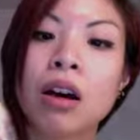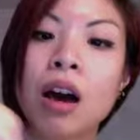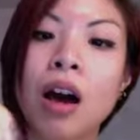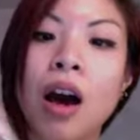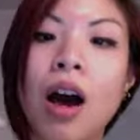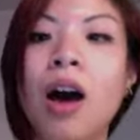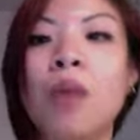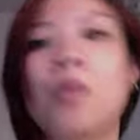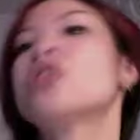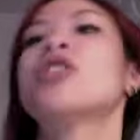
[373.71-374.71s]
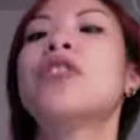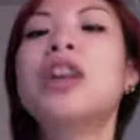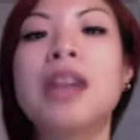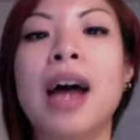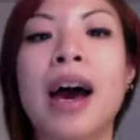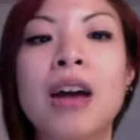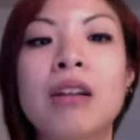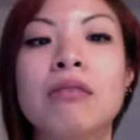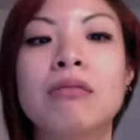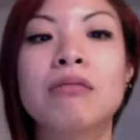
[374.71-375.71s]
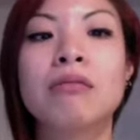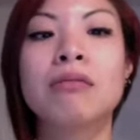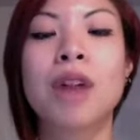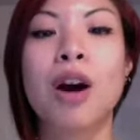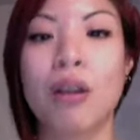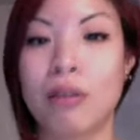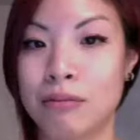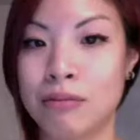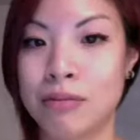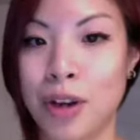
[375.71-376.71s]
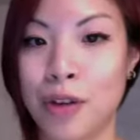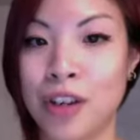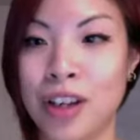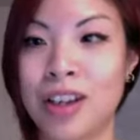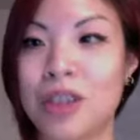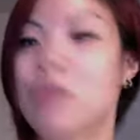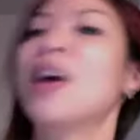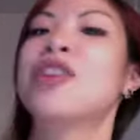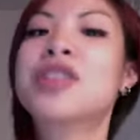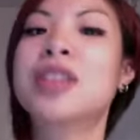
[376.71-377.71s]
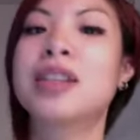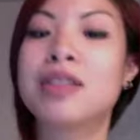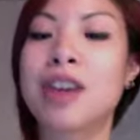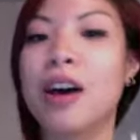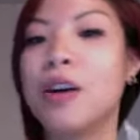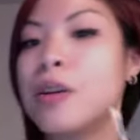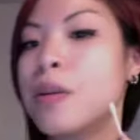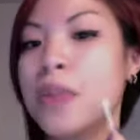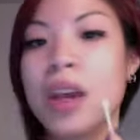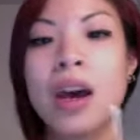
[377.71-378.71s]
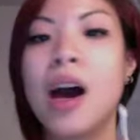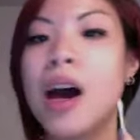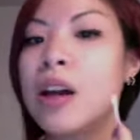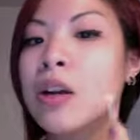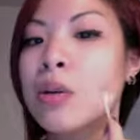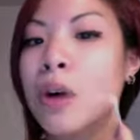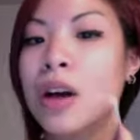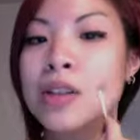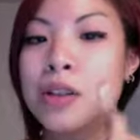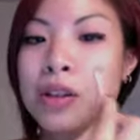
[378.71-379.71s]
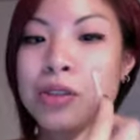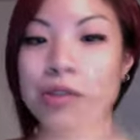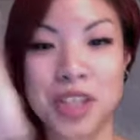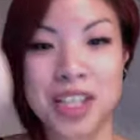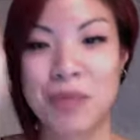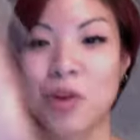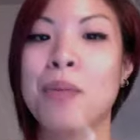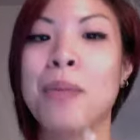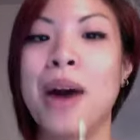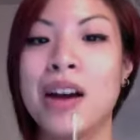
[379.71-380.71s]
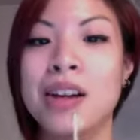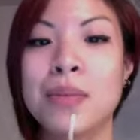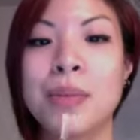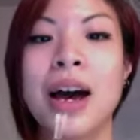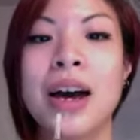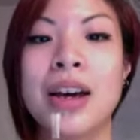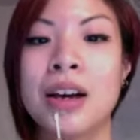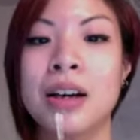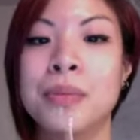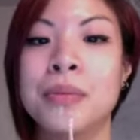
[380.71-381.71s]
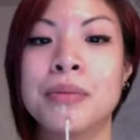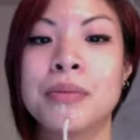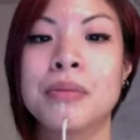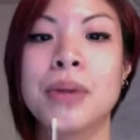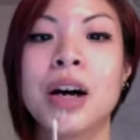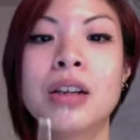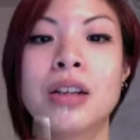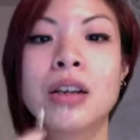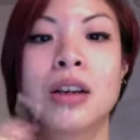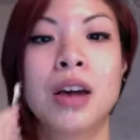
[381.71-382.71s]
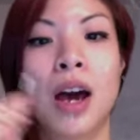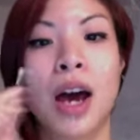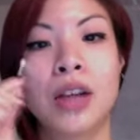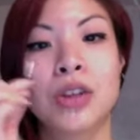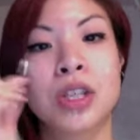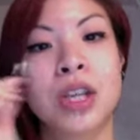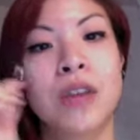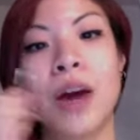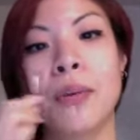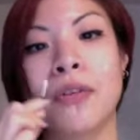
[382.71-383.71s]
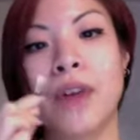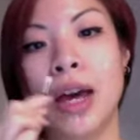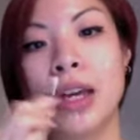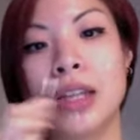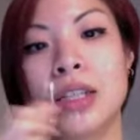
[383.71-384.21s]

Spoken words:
And once you've done that, hopefully it'll match your skin tone. And what I do is use the same cotton bud and dot it around my face.